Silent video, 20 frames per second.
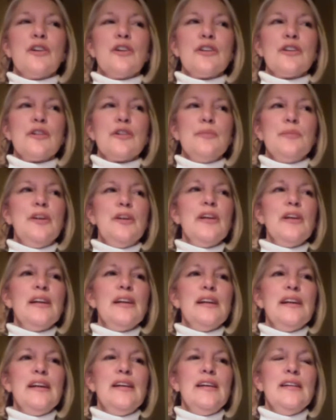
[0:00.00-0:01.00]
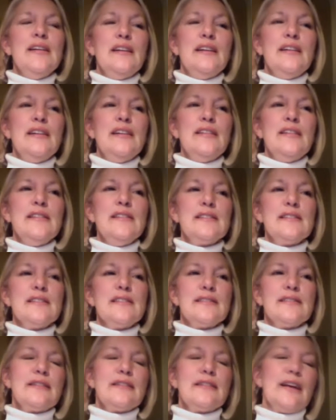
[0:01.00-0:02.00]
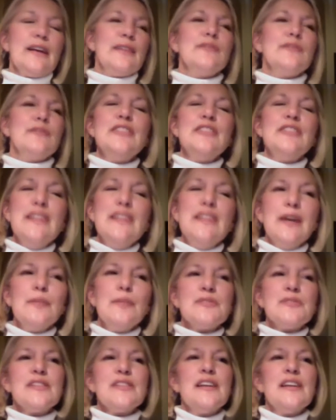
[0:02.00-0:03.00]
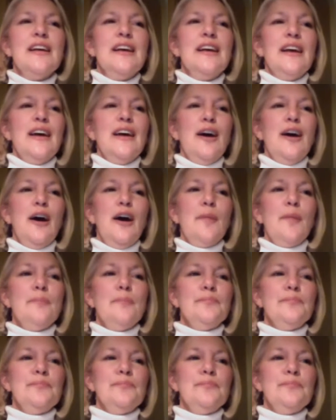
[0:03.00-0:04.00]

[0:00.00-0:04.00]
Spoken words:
our community and these kind of tips, I